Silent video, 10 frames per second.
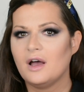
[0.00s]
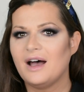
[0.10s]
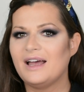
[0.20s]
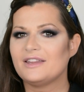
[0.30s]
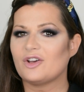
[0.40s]

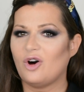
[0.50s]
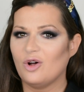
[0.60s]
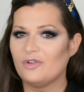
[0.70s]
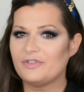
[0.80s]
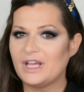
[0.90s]
and all
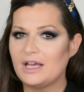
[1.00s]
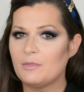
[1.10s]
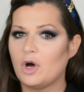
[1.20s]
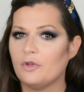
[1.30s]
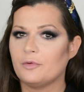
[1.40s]
of them
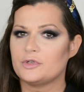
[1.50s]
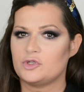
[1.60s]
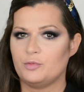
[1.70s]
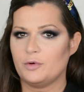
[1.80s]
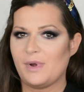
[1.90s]
on the
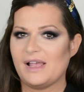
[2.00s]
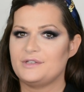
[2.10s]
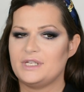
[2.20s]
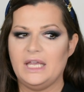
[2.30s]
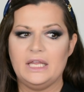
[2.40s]
super pale
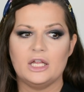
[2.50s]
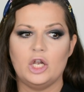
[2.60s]
skin